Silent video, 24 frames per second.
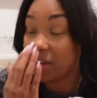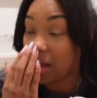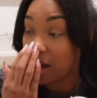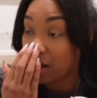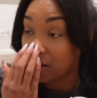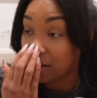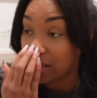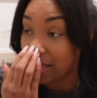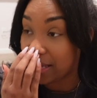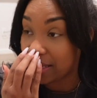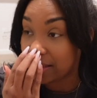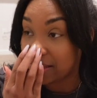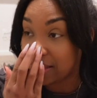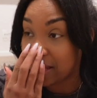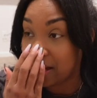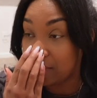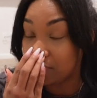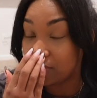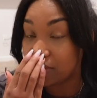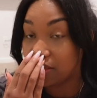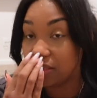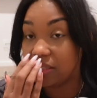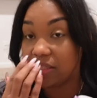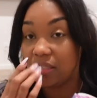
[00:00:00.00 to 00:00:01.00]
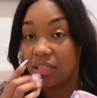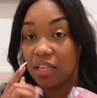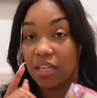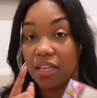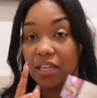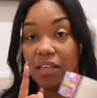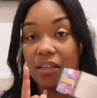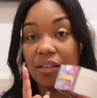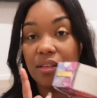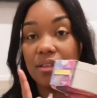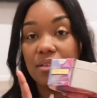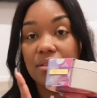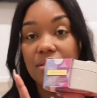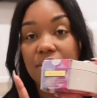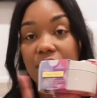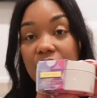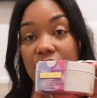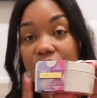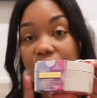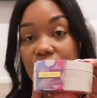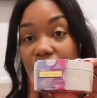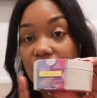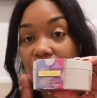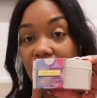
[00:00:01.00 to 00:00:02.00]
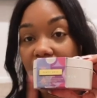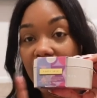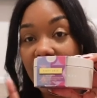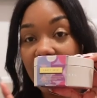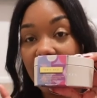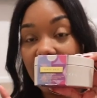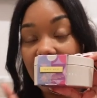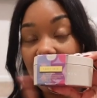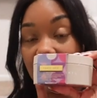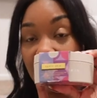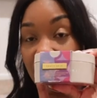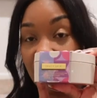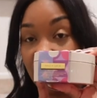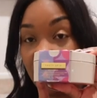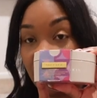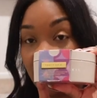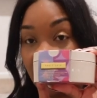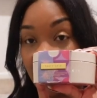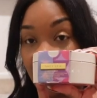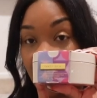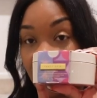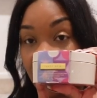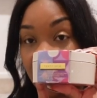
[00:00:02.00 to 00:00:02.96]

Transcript: y'all like that one, this one right here,